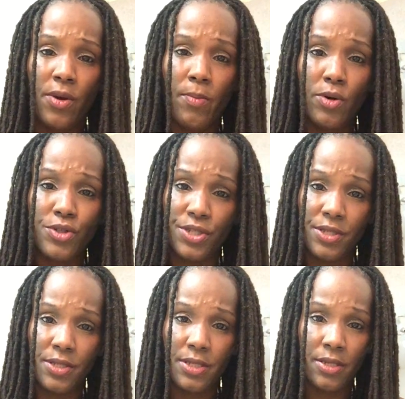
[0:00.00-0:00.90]

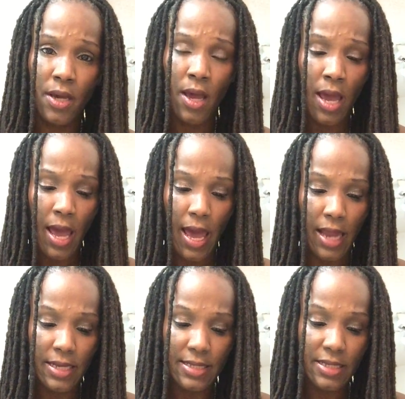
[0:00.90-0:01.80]
emotions.
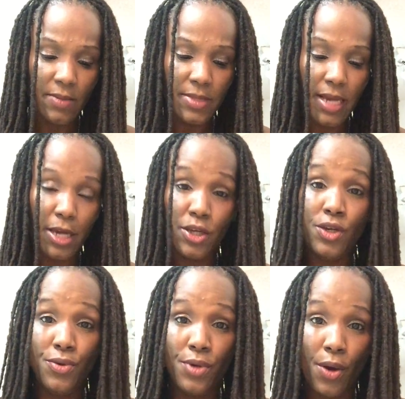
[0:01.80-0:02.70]
And it seems like
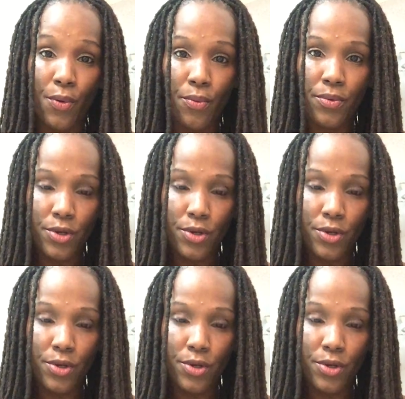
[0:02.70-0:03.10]
your